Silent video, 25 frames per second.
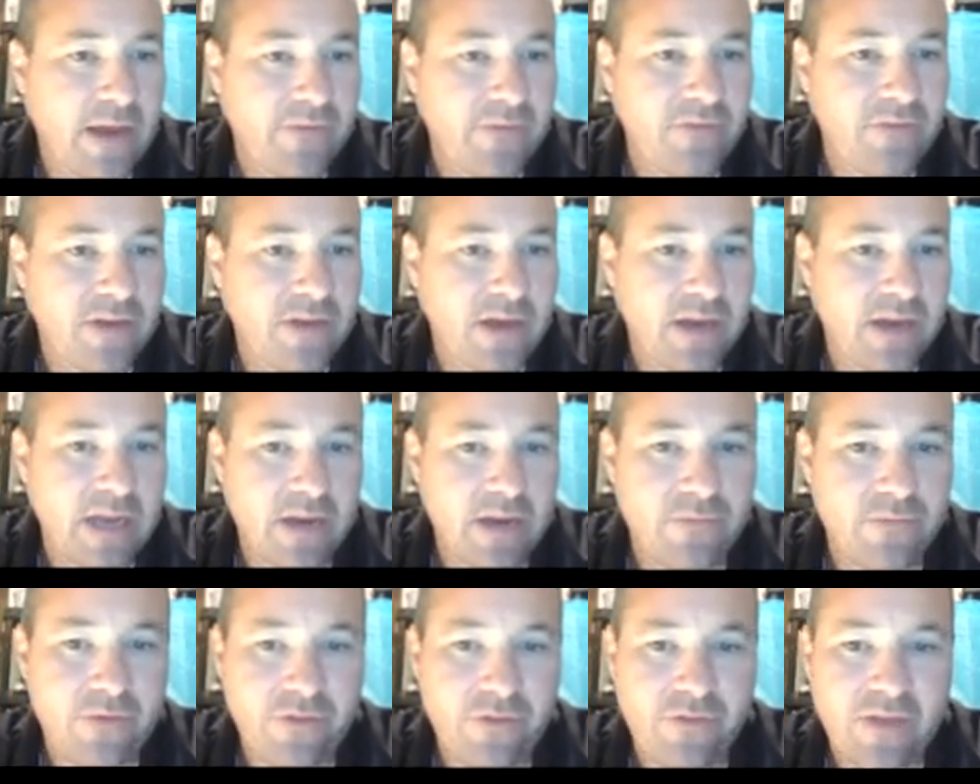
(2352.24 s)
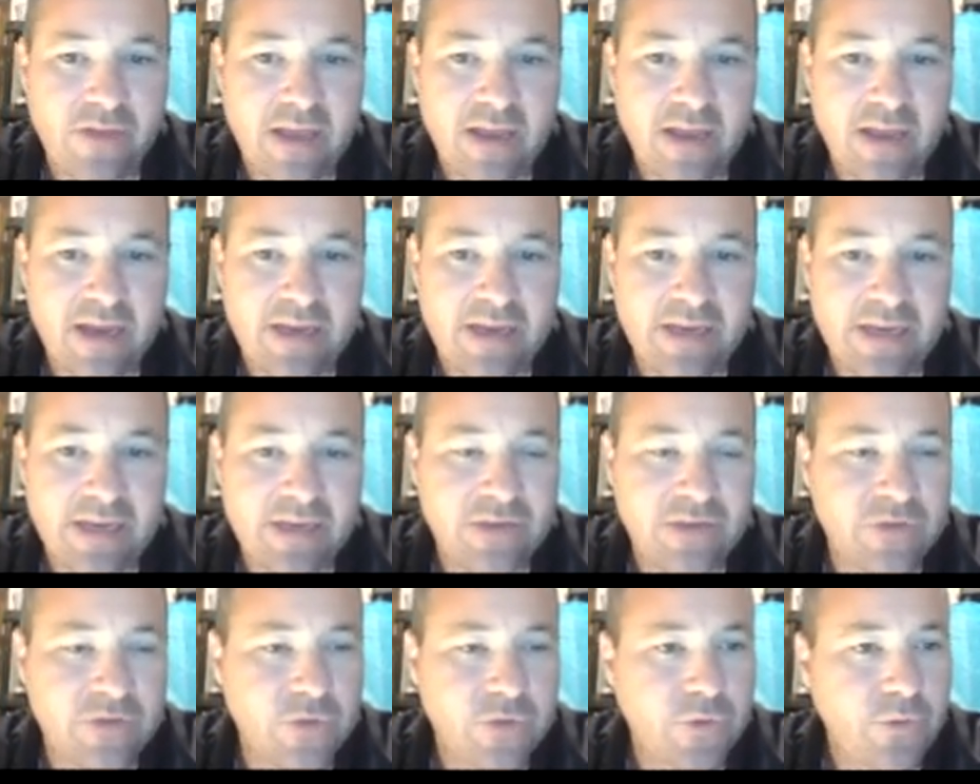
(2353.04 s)
I've done everything I
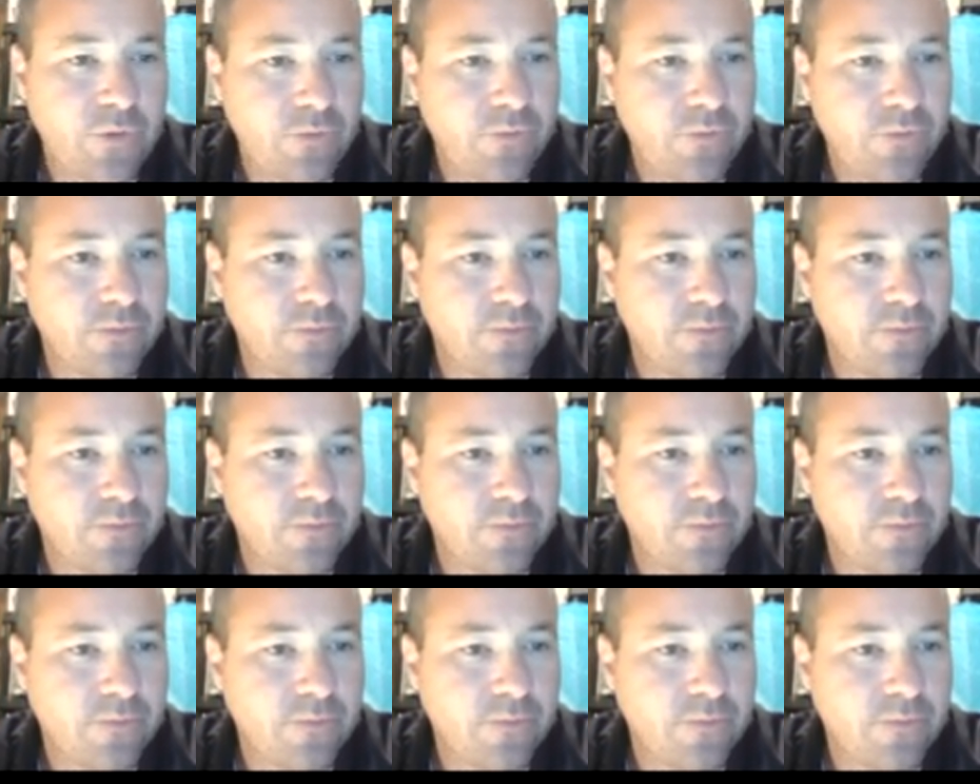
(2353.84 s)
needed to.